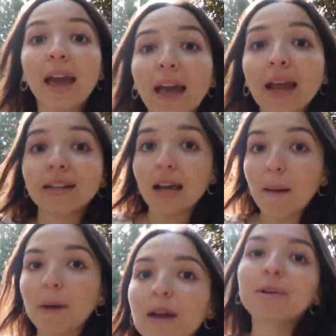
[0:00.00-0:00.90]
and
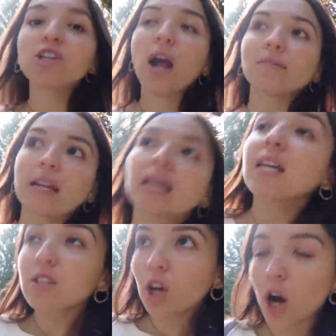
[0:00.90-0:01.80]
I'm gonna be driving
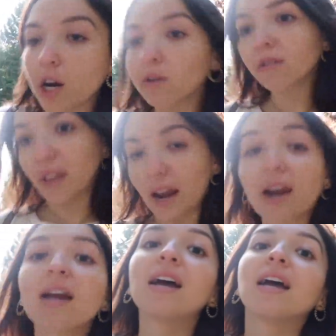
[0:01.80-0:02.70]
his car over there
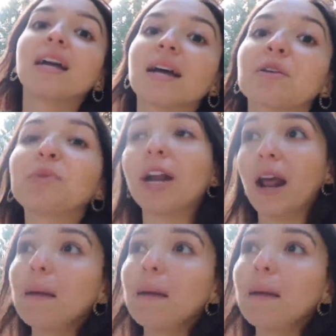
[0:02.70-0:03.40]
because we're gonna